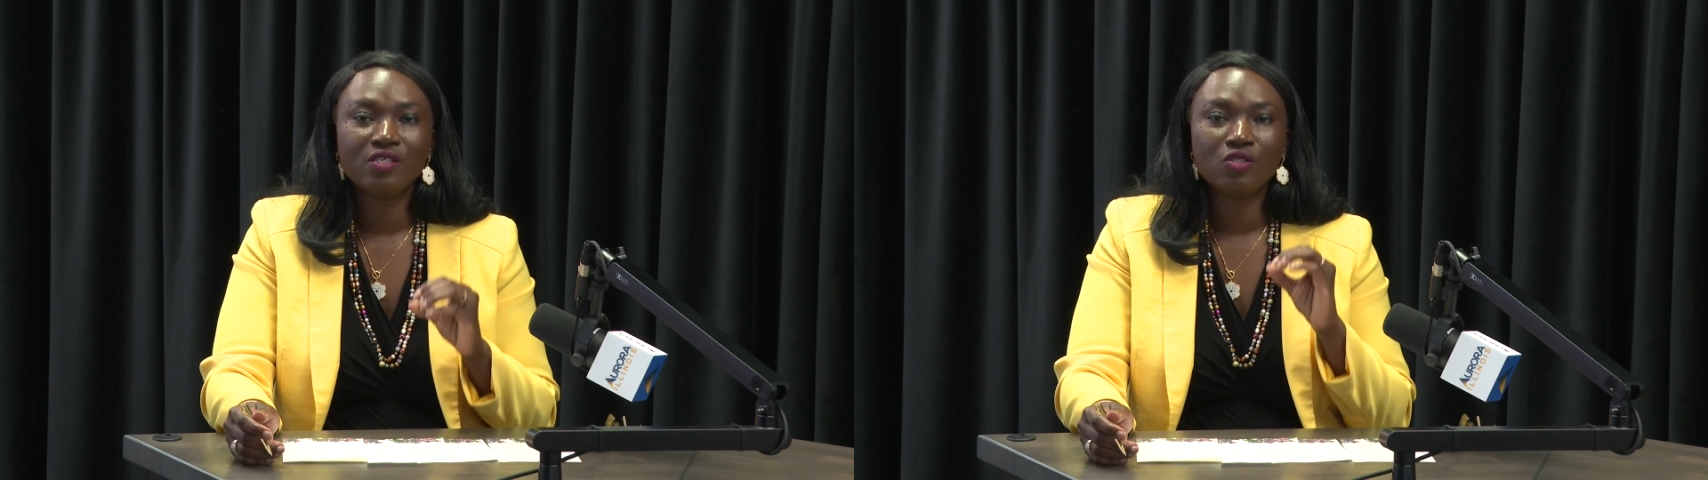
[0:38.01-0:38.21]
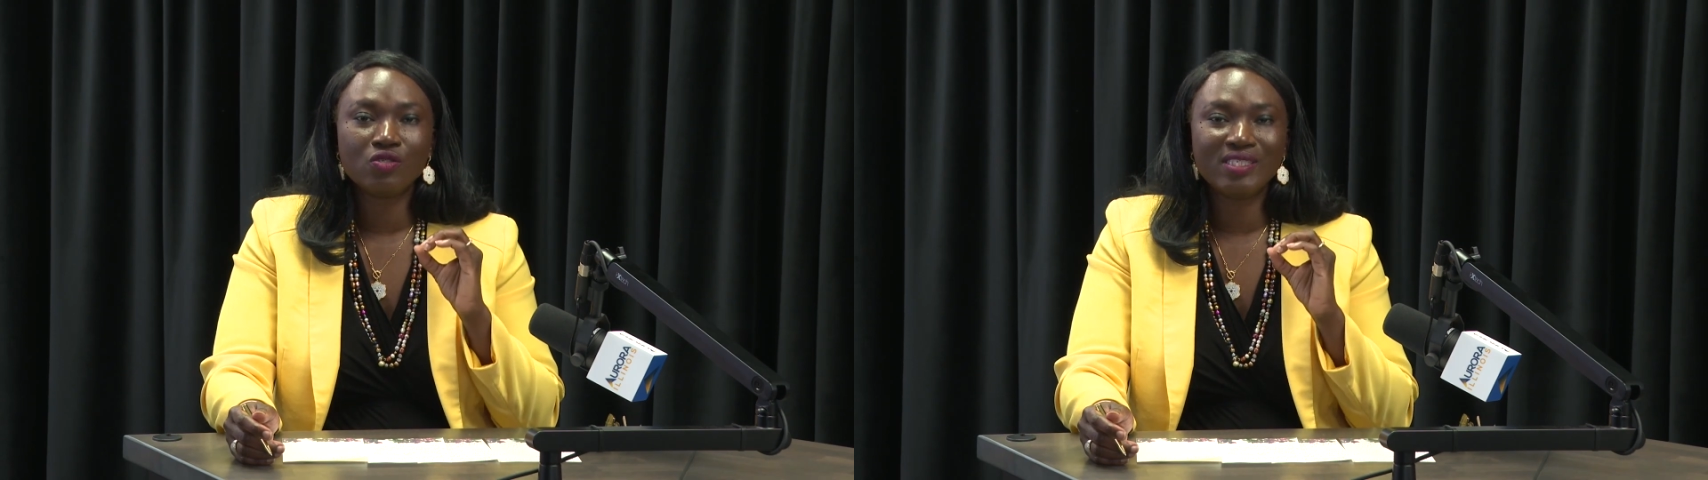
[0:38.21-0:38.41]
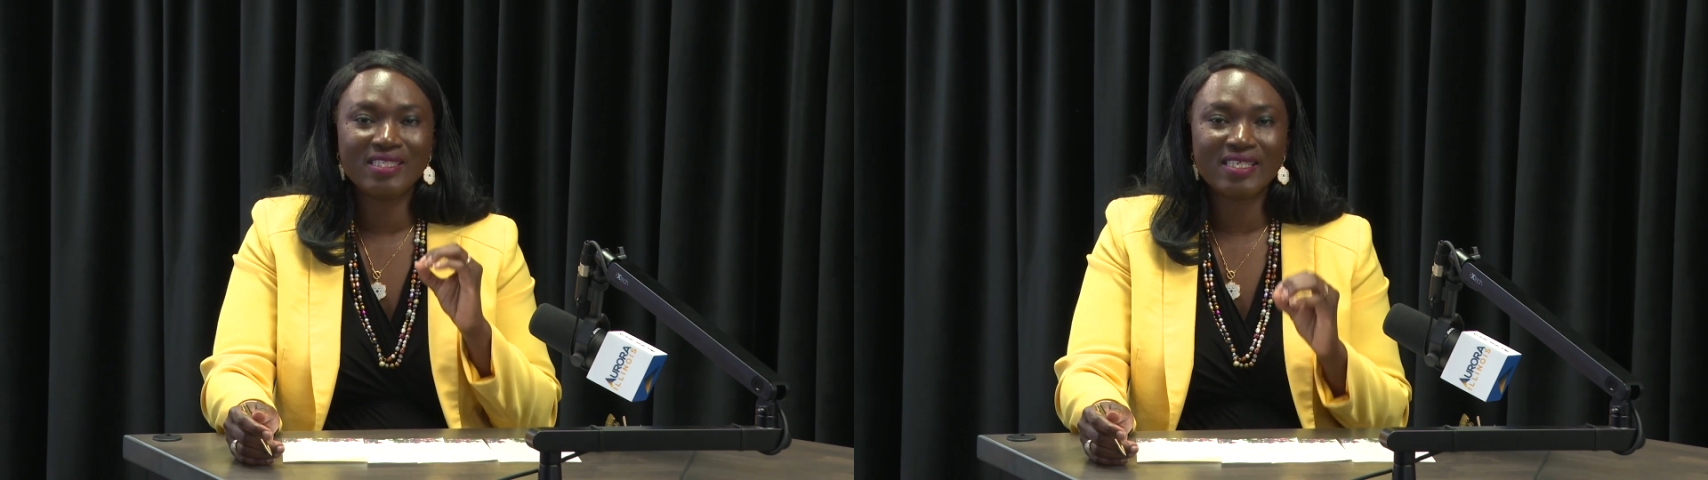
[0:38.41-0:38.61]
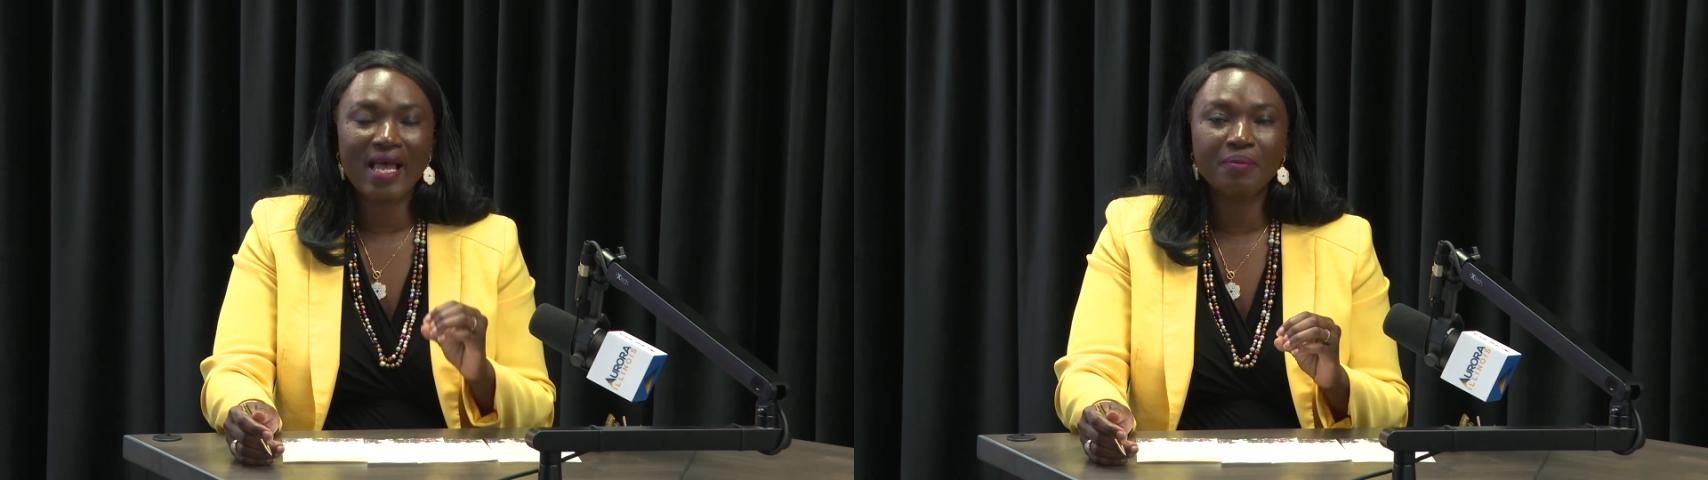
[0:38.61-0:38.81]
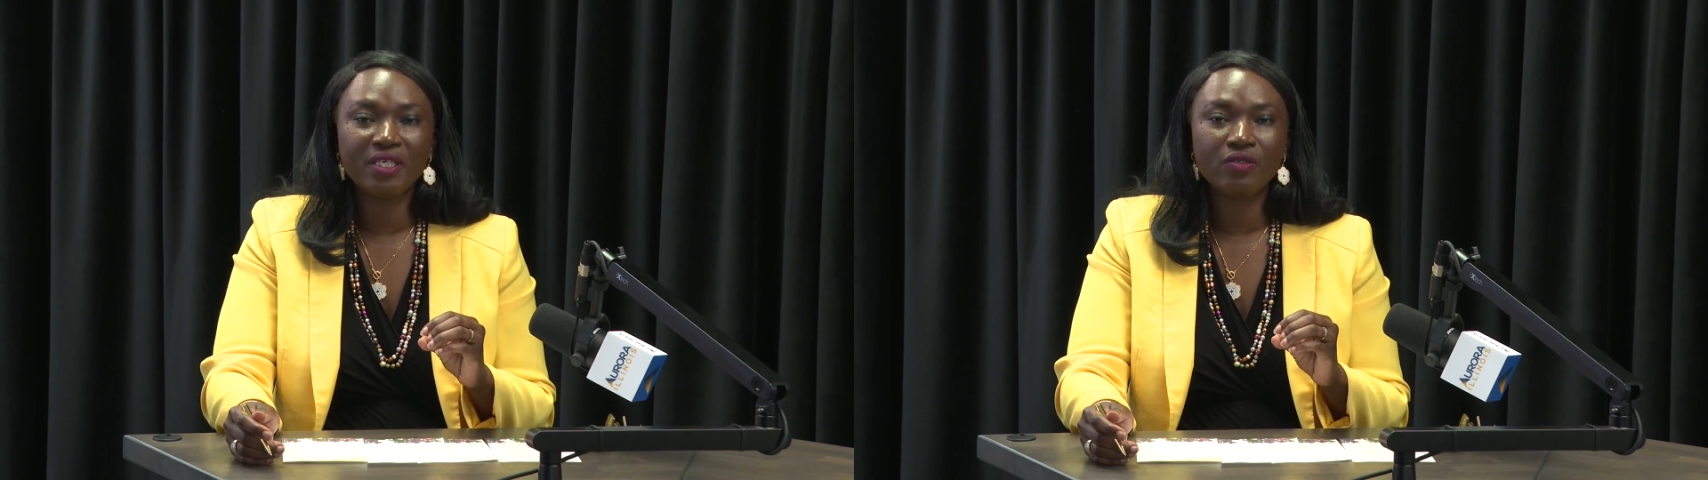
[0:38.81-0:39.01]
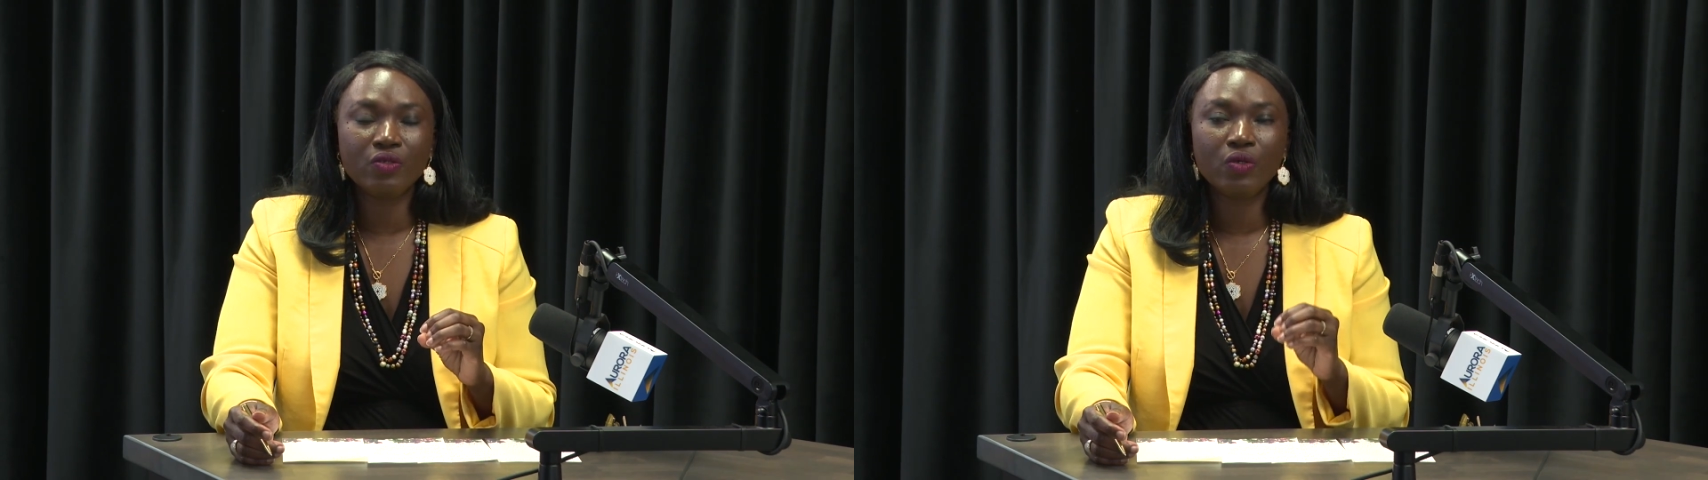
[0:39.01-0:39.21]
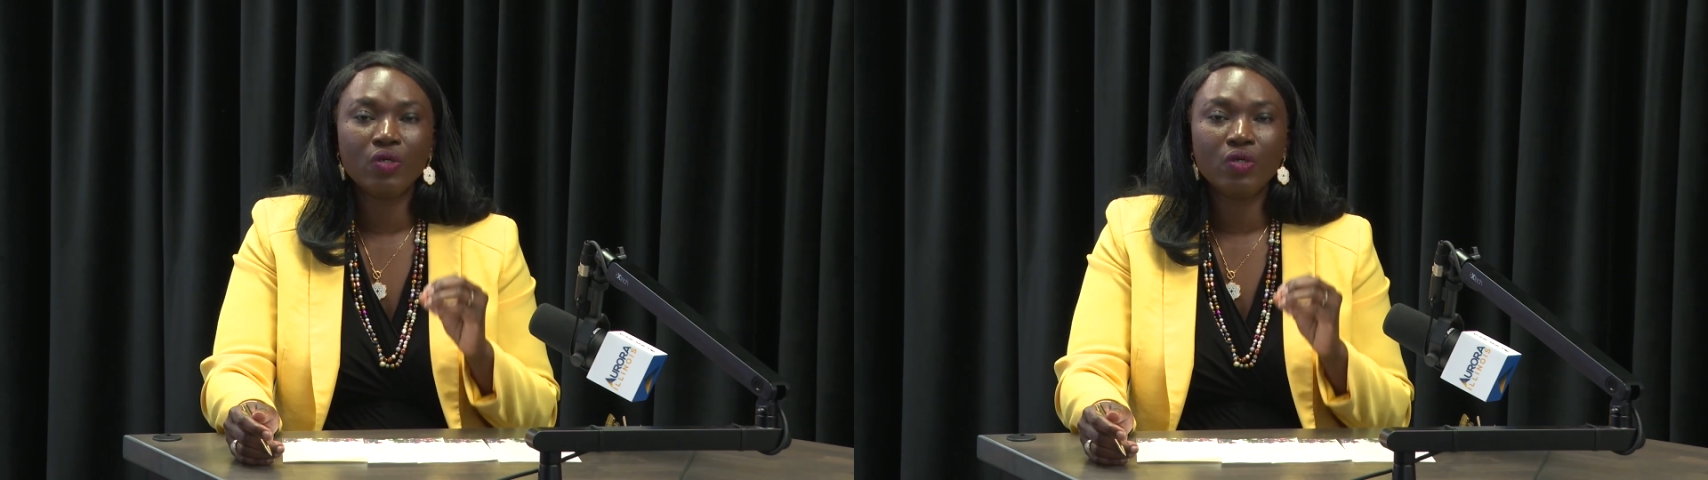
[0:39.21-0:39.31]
to determine